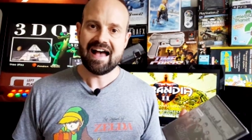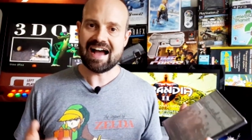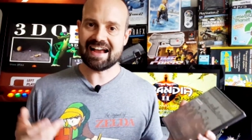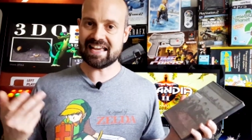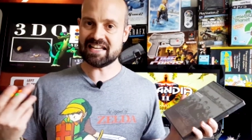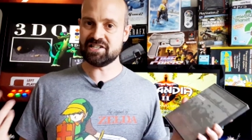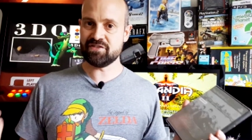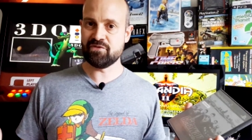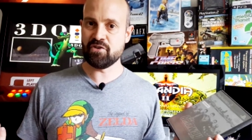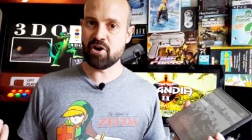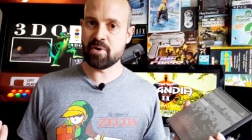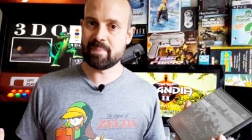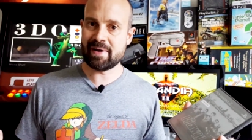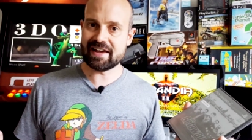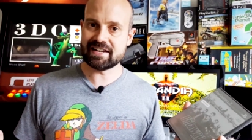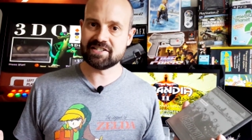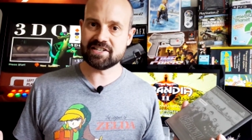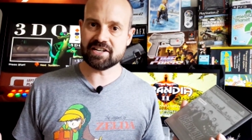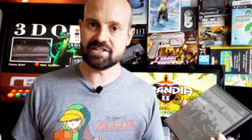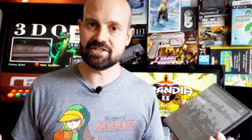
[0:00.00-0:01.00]
I guess if you're a
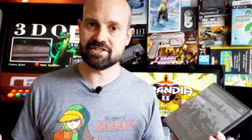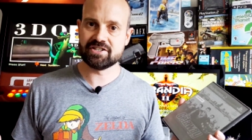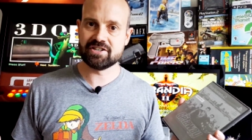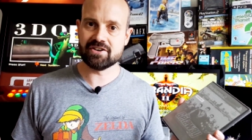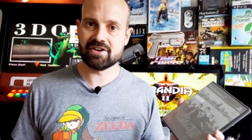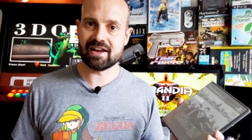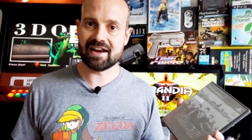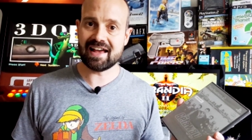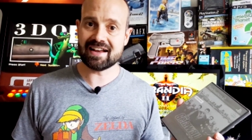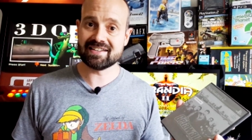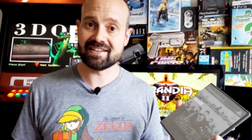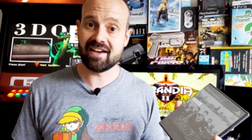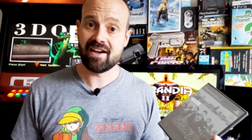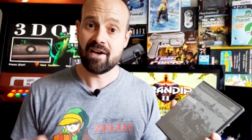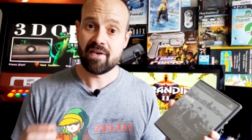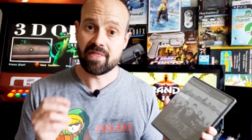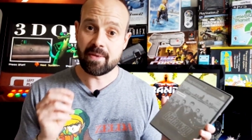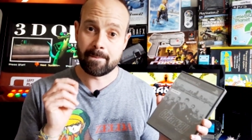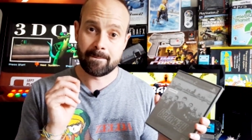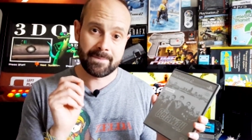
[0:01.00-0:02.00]
PlayStation 2 collector,
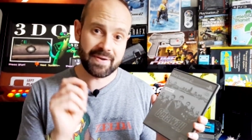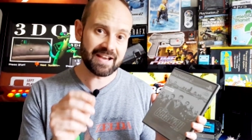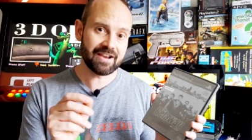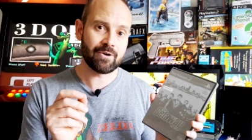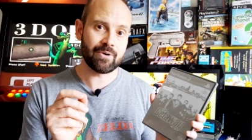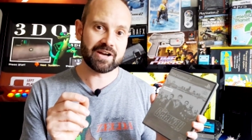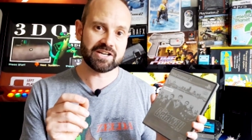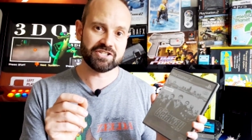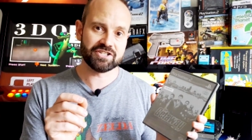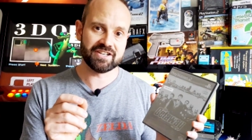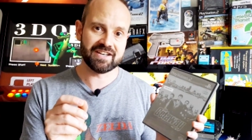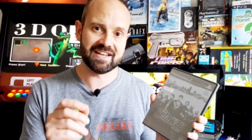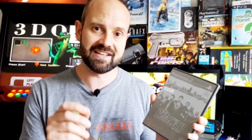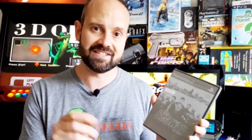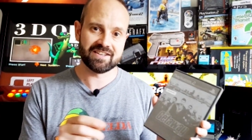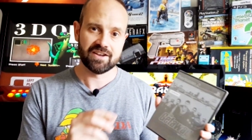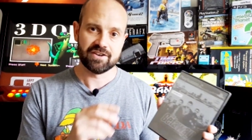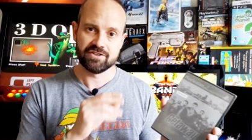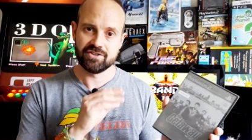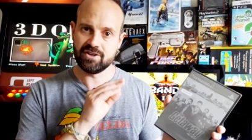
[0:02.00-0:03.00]
the big question
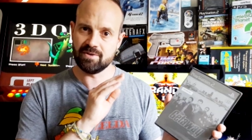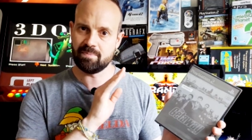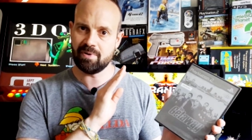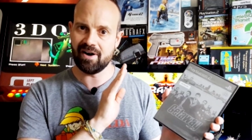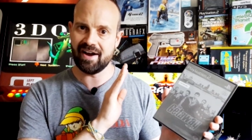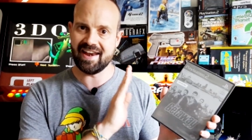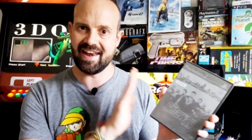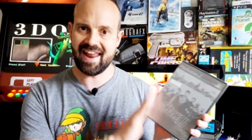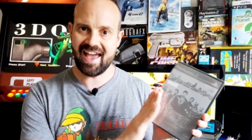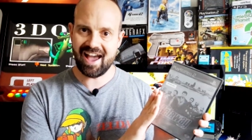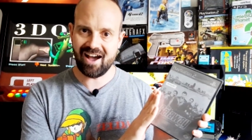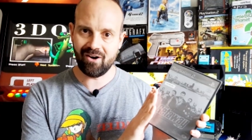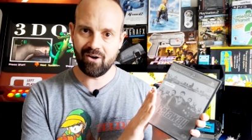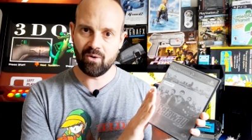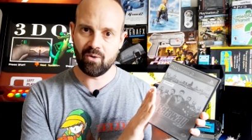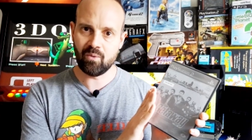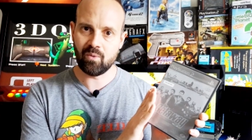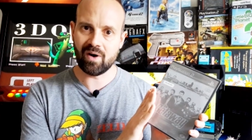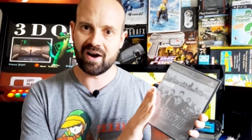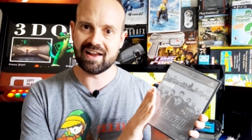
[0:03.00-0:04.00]
is, do you buy now
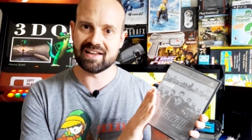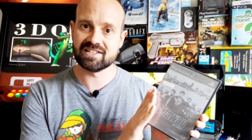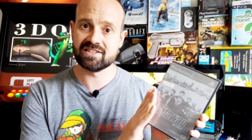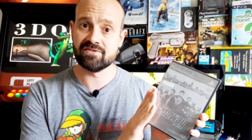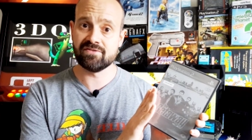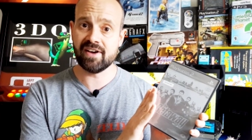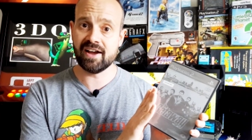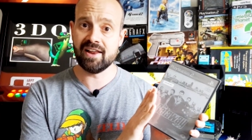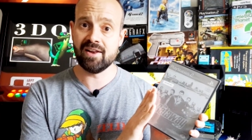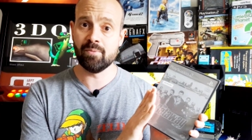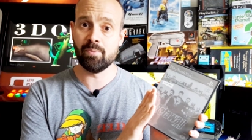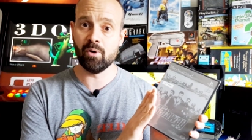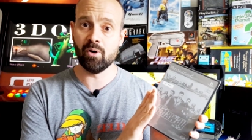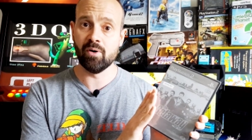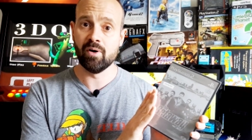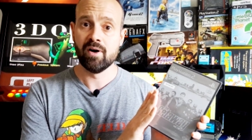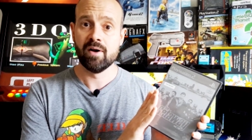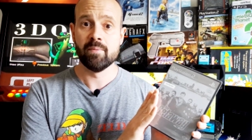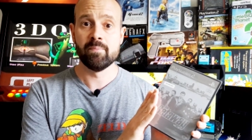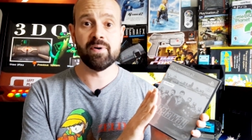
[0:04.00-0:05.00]
while it's
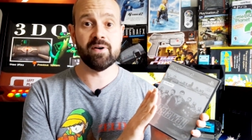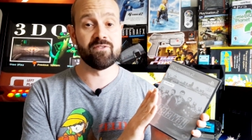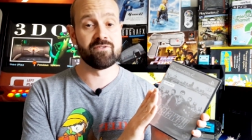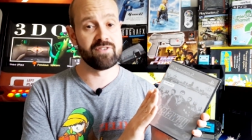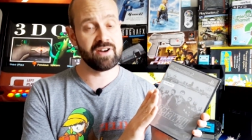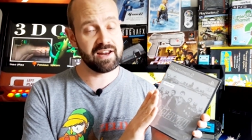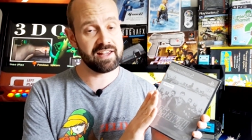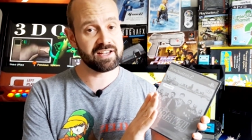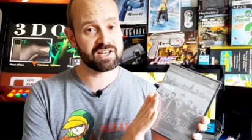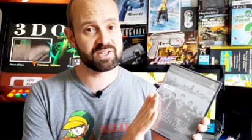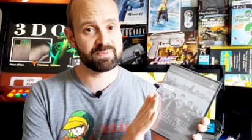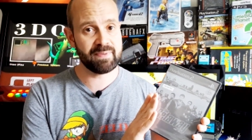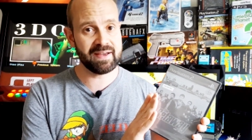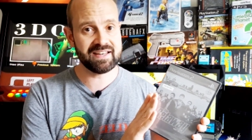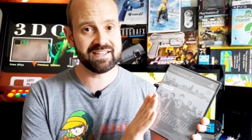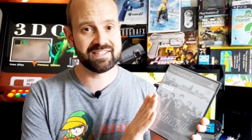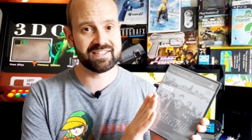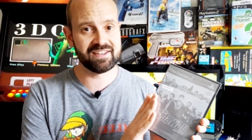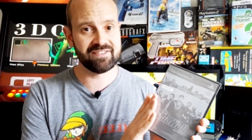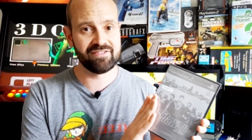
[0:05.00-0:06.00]
available but really
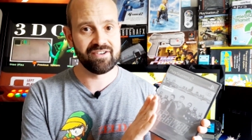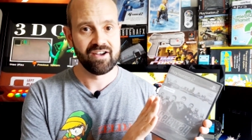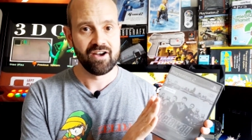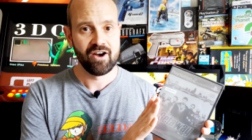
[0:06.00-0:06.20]
expensive,